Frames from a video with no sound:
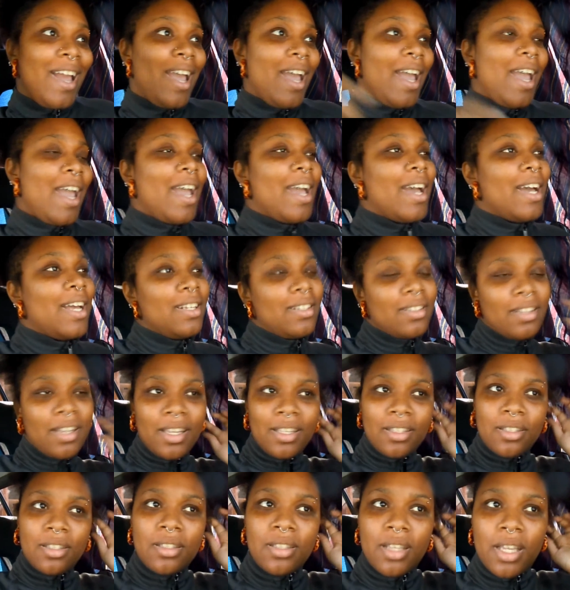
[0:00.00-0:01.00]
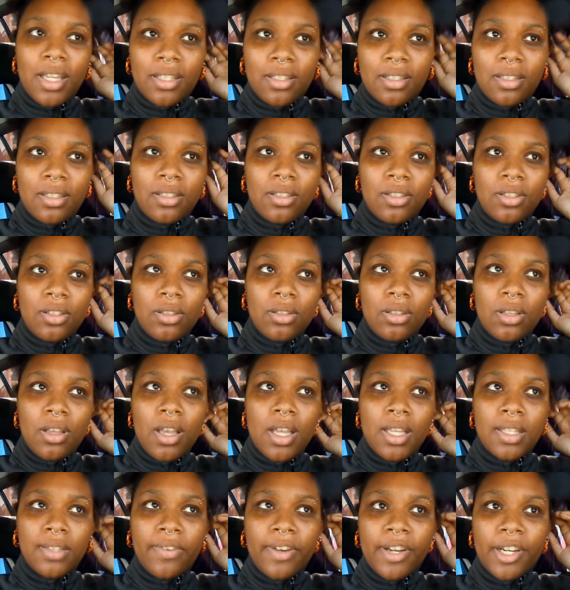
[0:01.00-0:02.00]
And it's
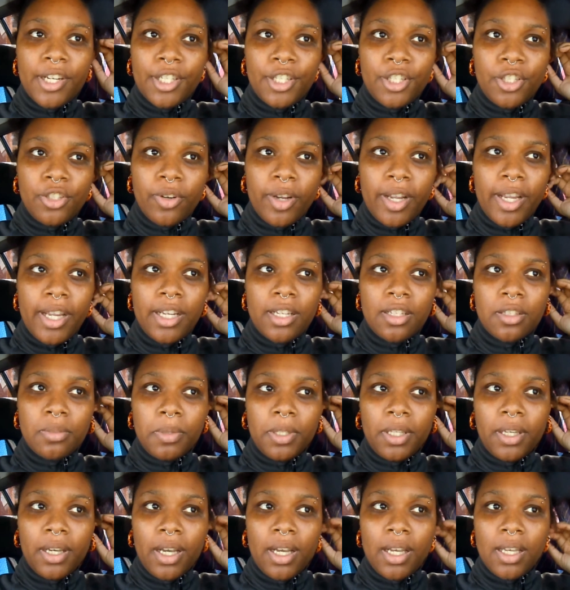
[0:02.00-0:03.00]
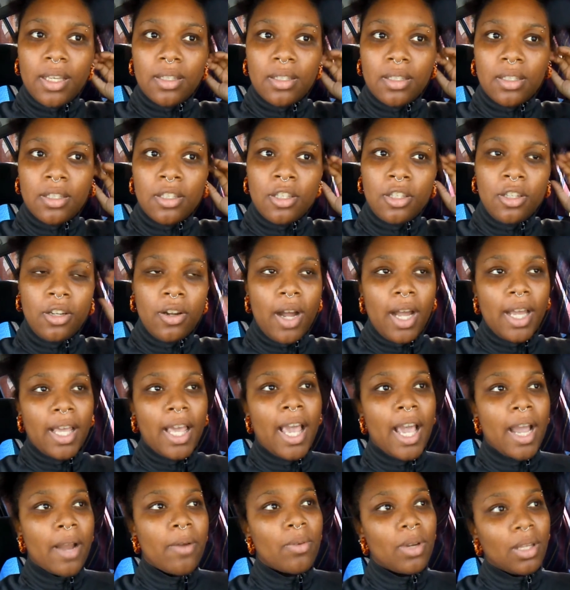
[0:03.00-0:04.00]
very strange because, I
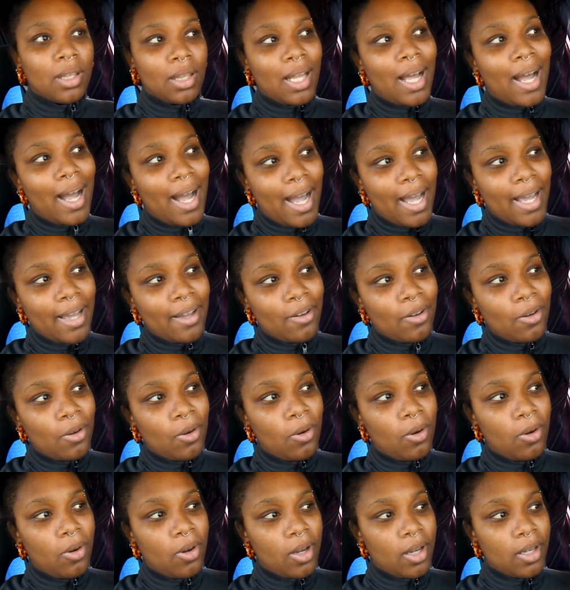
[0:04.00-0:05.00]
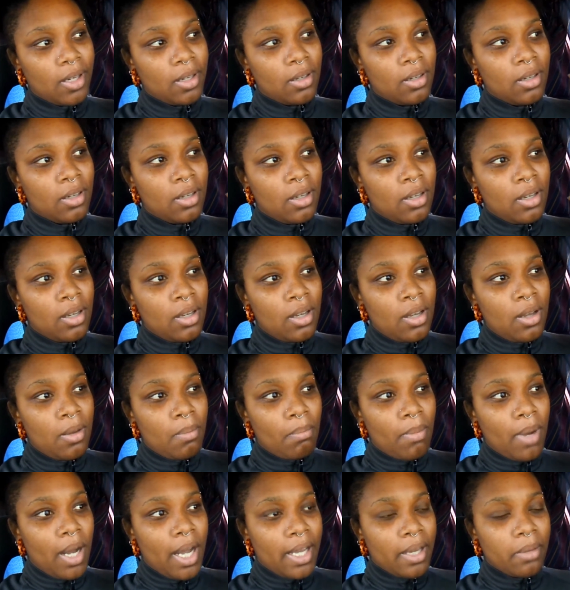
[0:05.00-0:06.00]
can't rely on
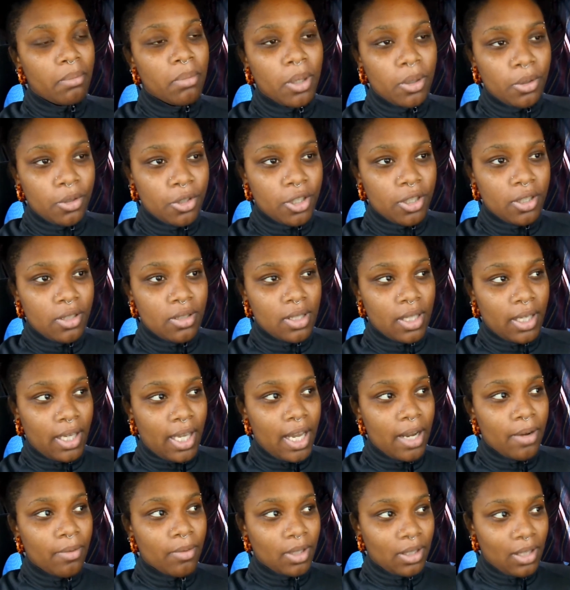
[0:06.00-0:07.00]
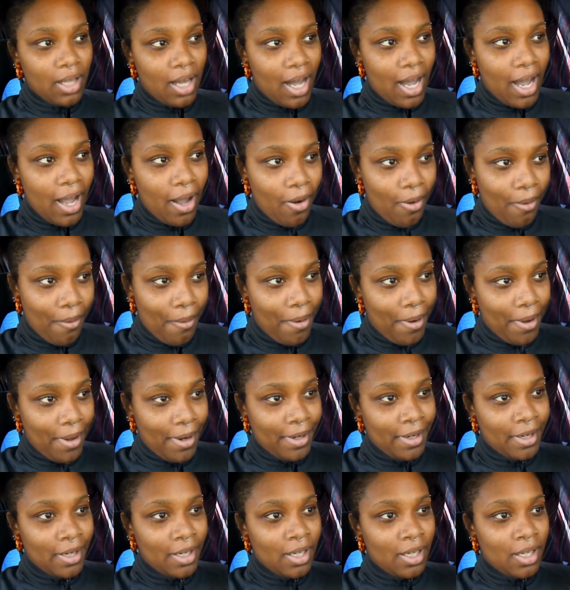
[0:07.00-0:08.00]
my emotions. I can't rely
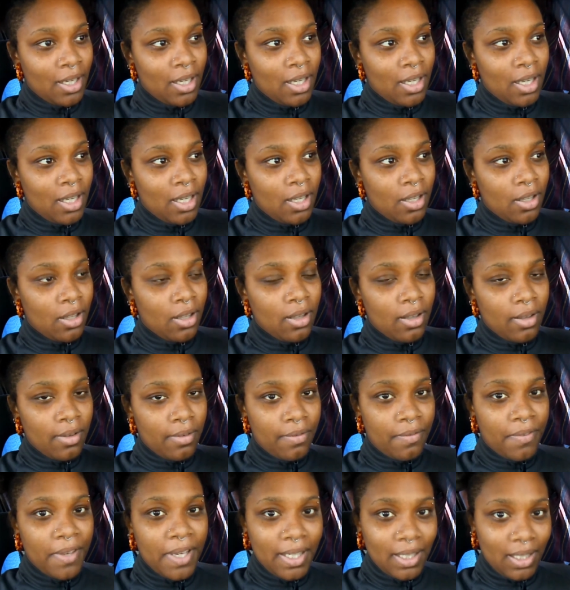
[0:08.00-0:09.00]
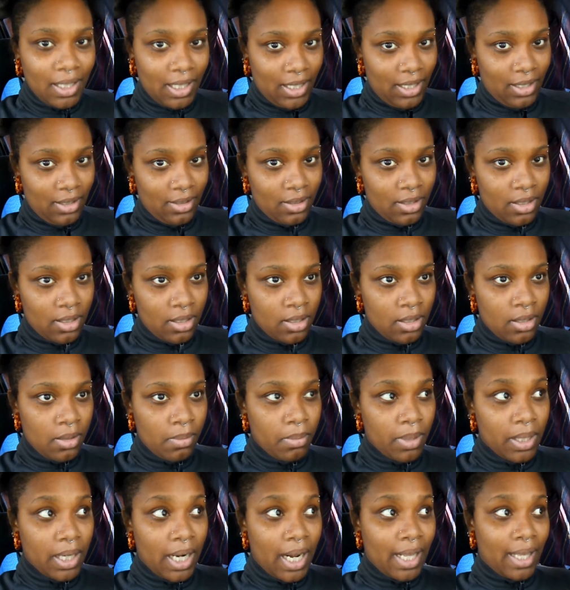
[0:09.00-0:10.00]
on feelings,
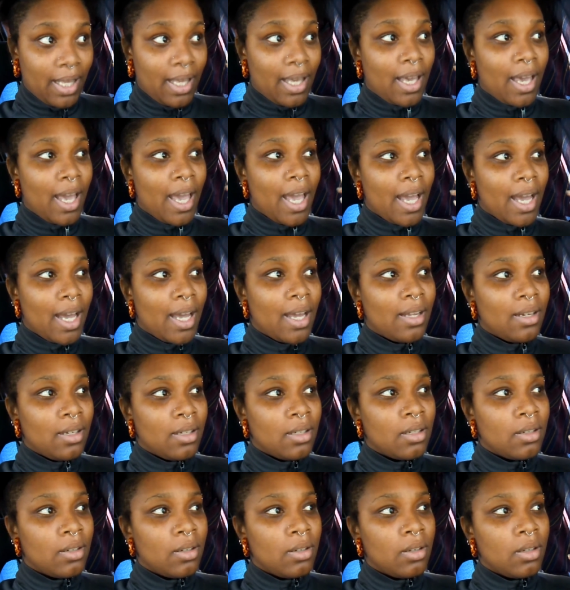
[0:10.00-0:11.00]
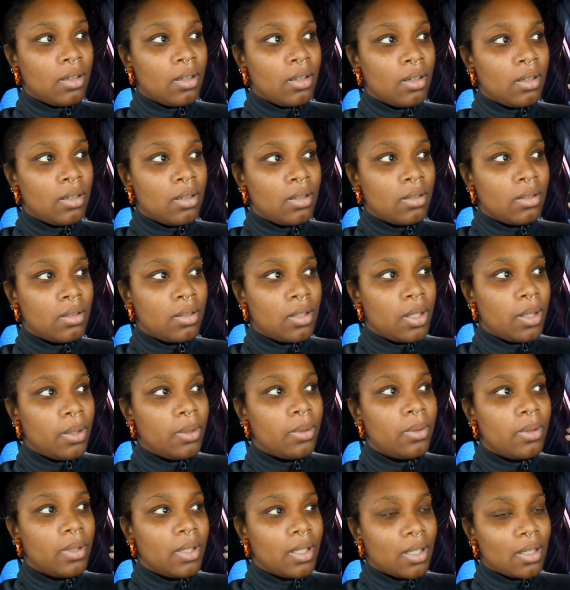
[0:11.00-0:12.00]
but I can,
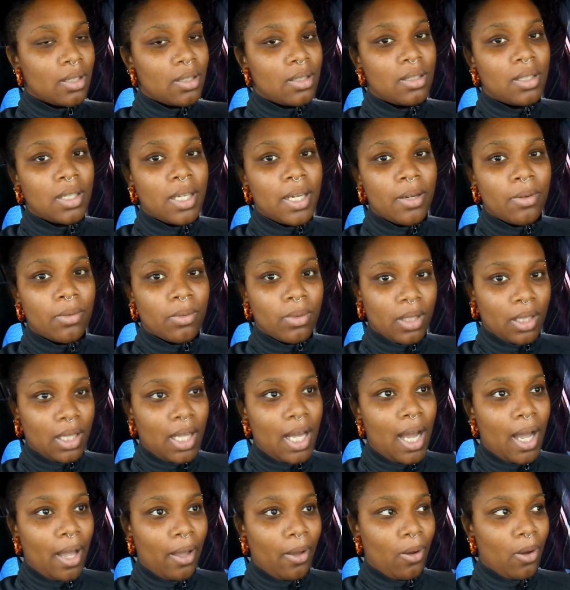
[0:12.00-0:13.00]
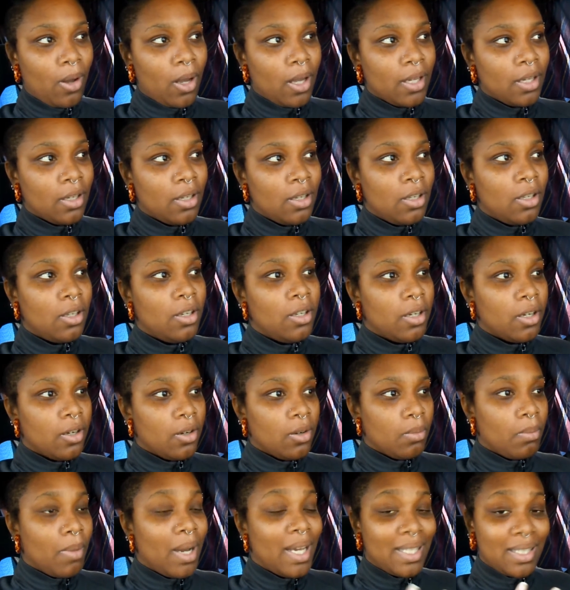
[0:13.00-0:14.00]
to an extent, rely on,
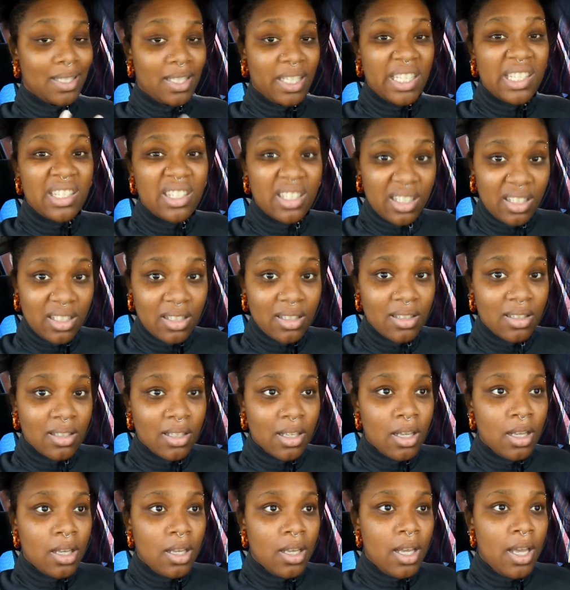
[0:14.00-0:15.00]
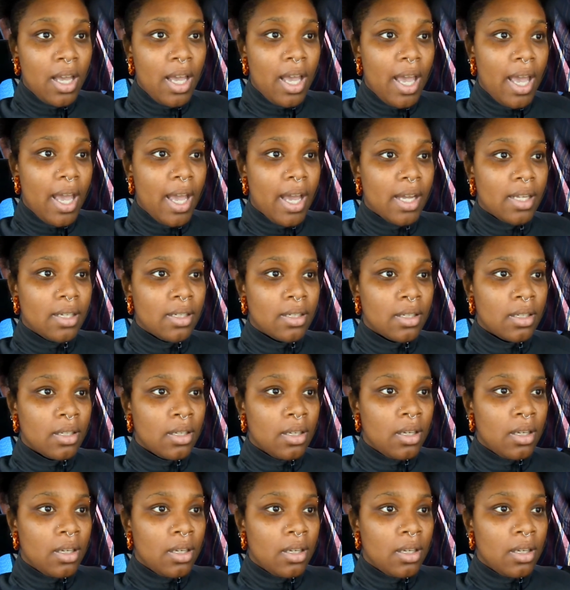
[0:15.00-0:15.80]
my senses. And